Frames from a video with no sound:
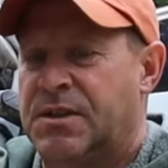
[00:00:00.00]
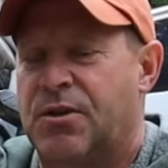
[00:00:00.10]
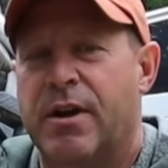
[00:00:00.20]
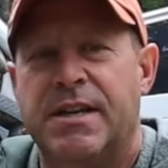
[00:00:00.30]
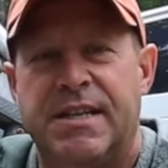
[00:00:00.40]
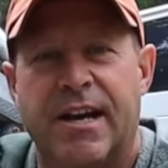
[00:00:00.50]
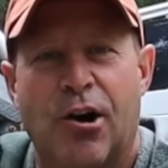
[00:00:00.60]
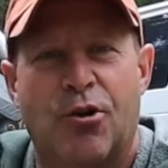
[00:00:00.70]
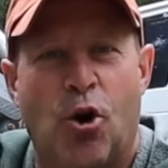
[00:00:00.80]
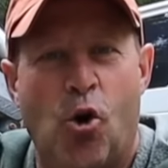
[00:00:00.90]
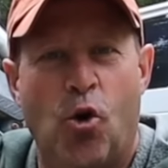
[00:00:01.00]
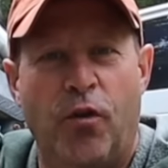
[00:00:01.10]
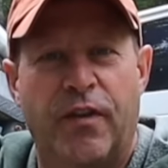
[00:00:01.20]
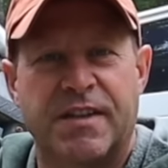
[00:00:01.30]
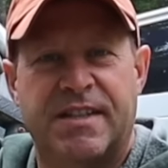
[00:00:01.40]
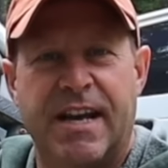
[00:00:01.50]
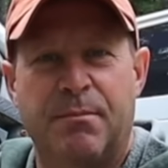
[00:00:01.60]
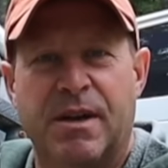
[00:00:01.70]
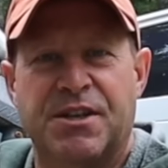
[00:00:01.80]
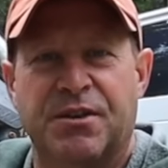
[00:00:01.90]
crazy how cold this
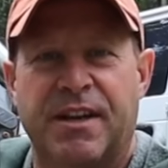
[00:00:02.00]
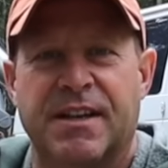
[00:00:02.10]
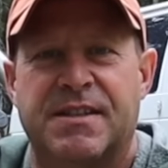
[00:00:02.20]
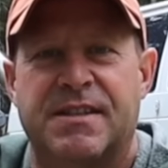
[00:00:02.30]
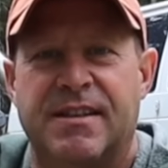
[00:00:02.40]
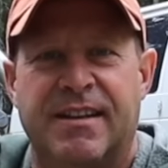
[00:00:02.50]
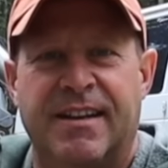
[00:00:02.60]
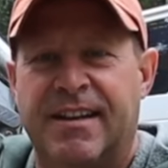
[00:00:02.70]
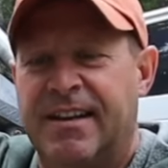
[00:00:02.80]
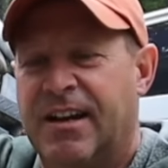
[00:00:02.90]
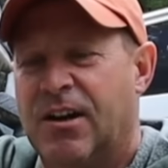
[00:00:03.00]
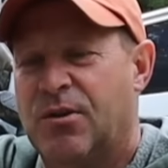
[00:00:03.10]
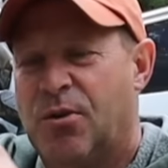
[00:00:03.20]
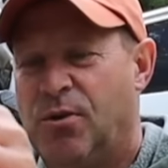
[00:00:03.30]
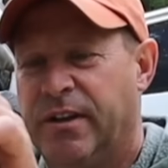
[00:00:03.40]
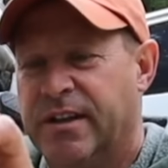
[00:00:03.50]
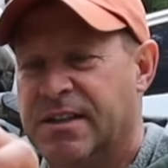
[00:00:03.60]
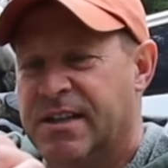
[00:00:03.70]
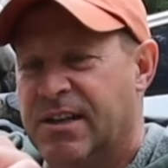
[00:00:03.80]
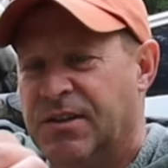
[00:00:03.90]
tape measure gets, how cold it
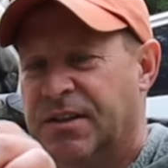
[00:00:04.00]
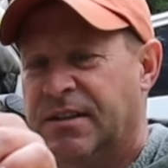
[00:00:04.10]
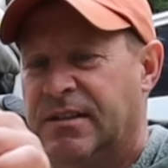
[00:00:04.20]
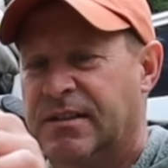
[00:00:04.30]
is down there.